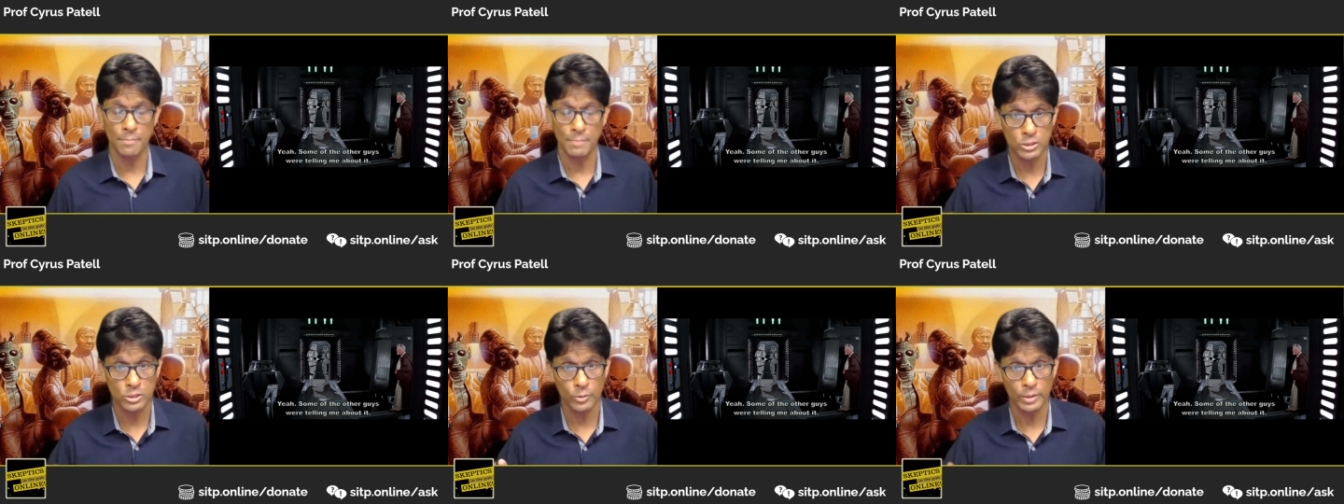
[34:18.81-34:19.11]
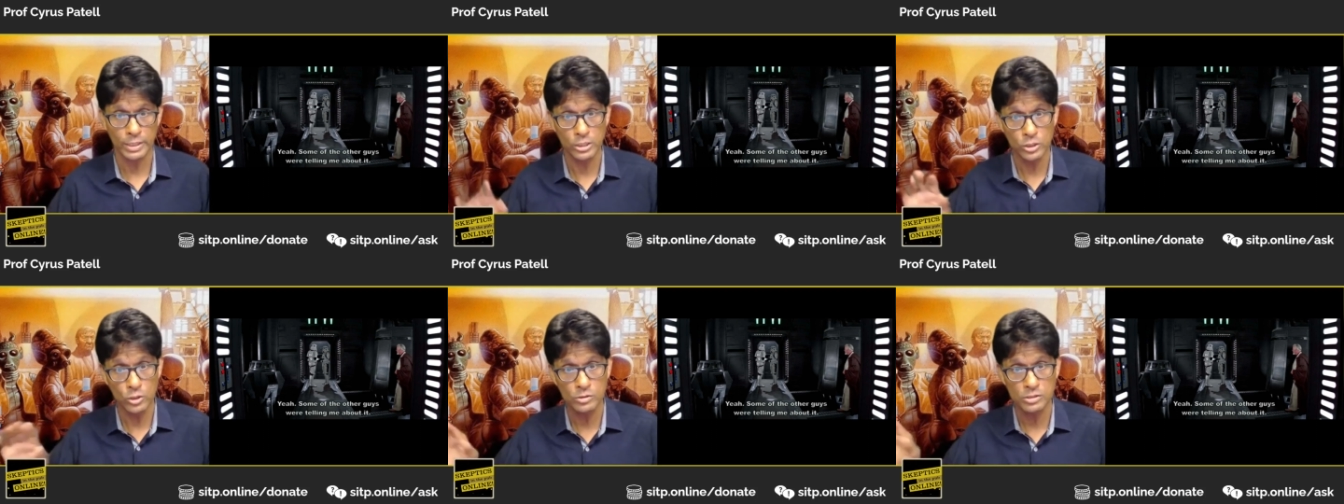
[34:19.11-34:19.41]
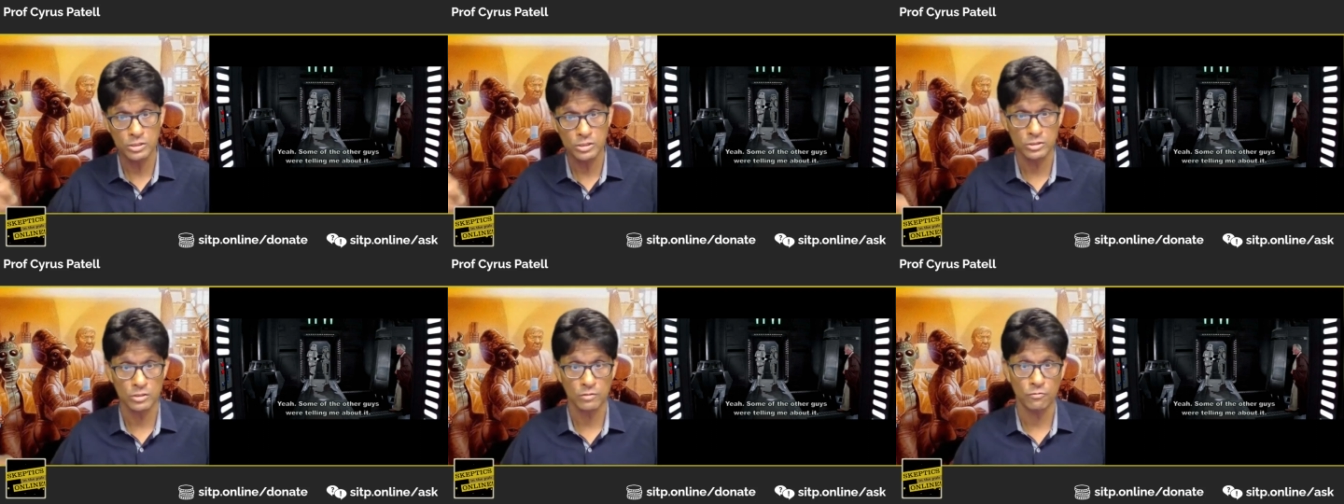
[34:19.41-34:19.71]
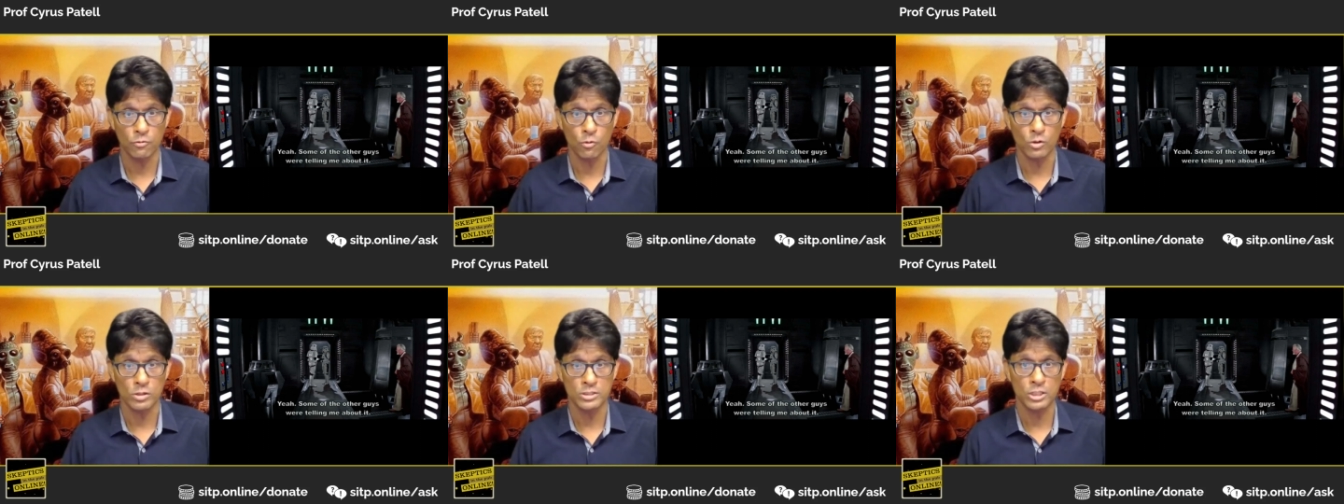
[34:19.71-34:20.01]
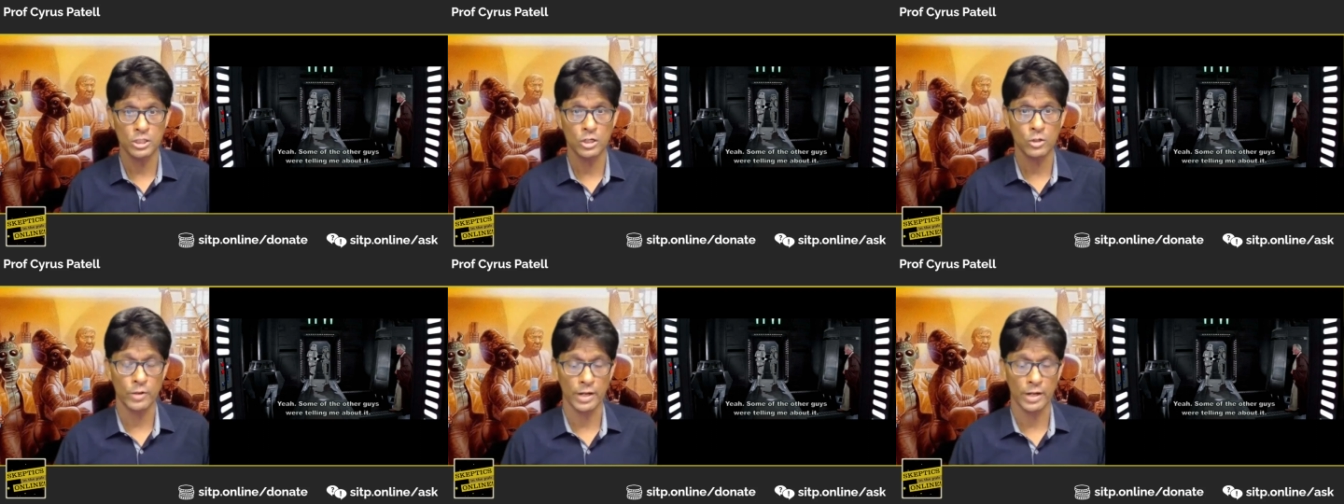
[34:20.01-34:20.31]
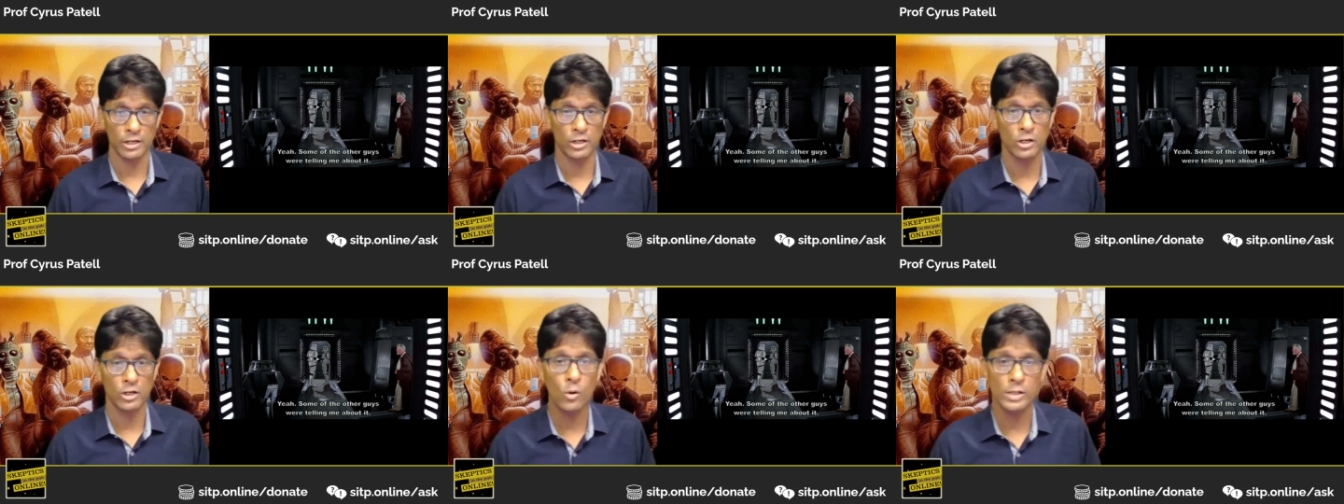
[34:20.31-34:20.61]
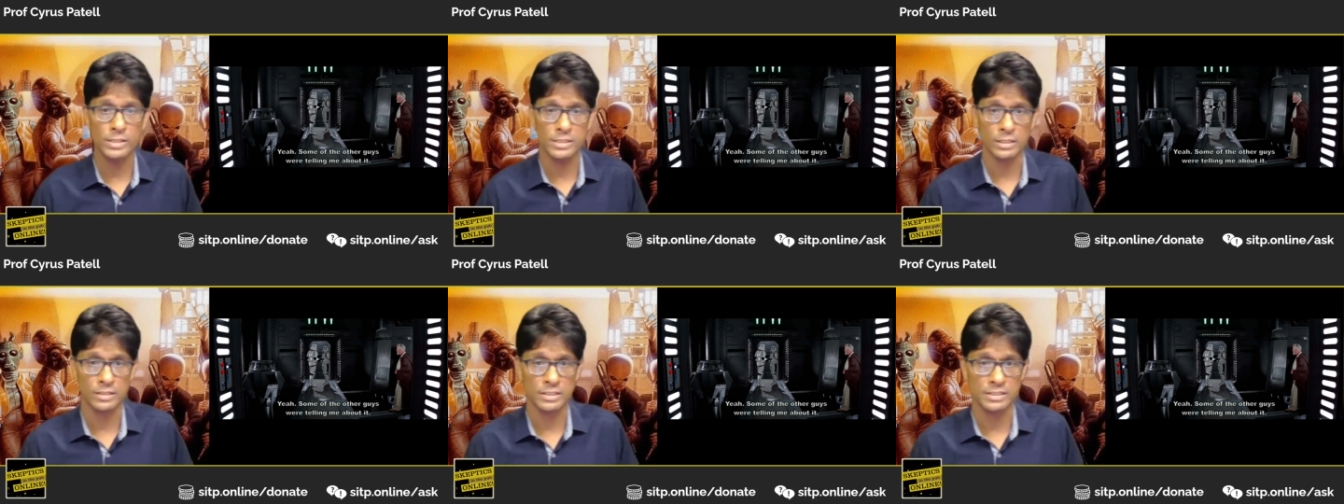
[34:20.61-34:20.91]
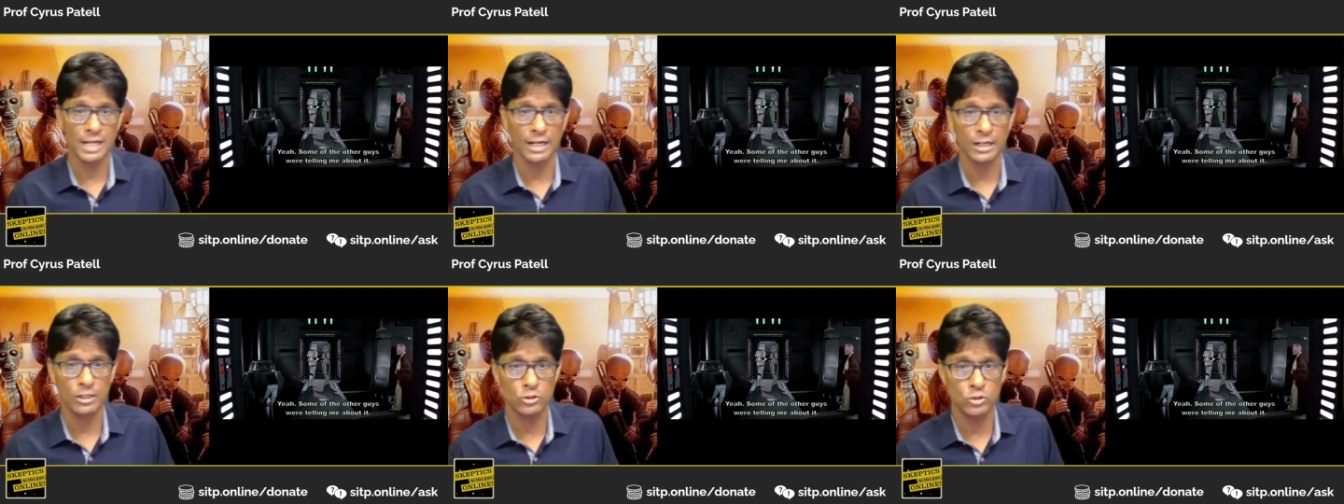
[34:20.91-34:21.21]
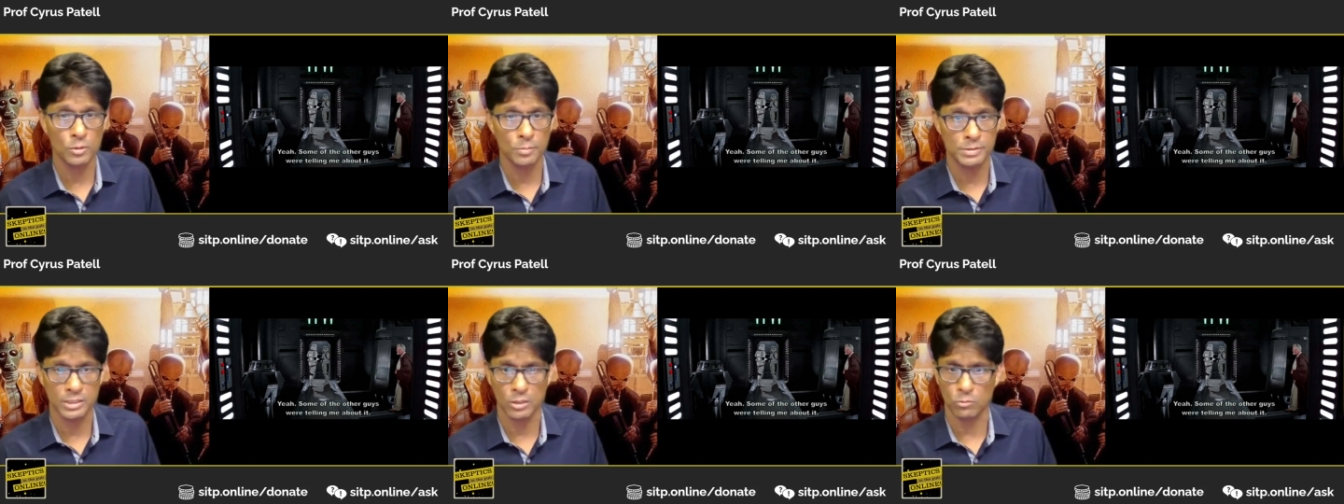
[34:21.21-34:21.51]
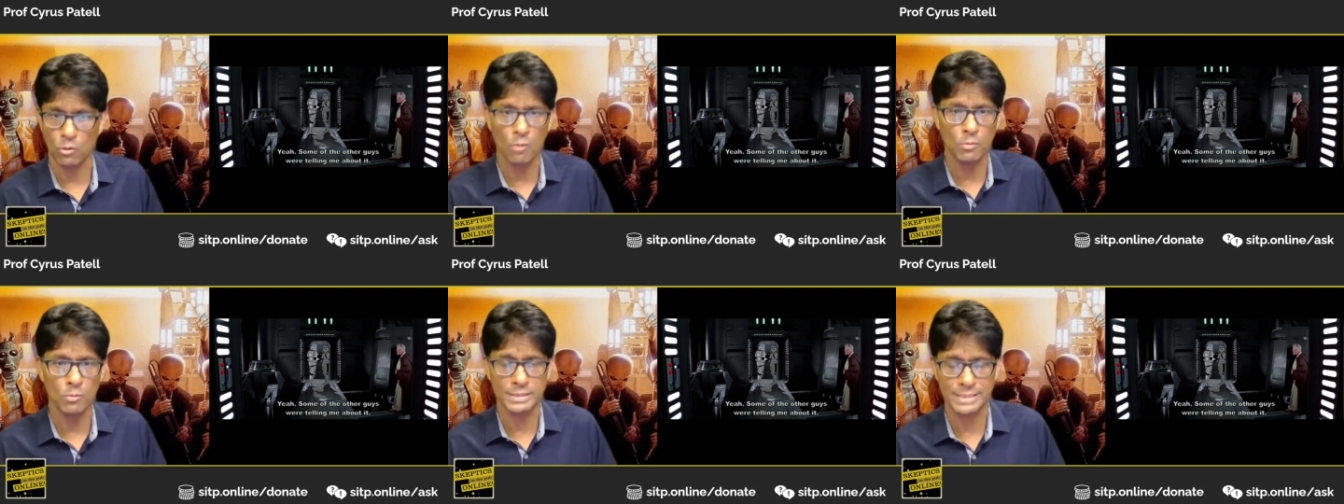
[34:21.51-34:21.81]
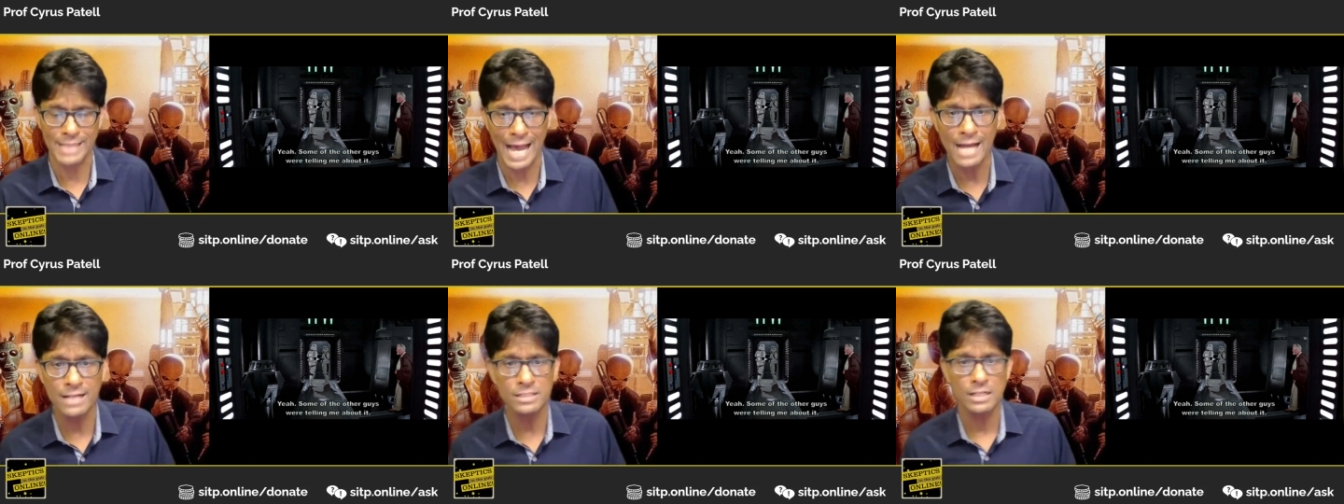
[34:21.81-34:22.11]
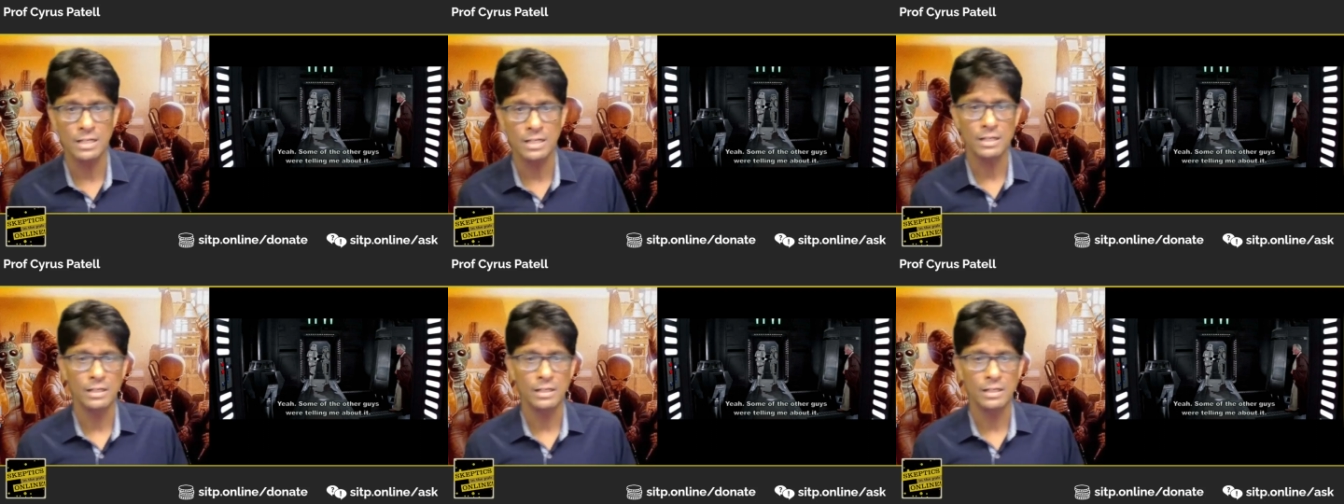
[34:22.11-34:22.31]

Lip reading: and so he uses the Force to create a noise. And the second trooper said, "What was that?"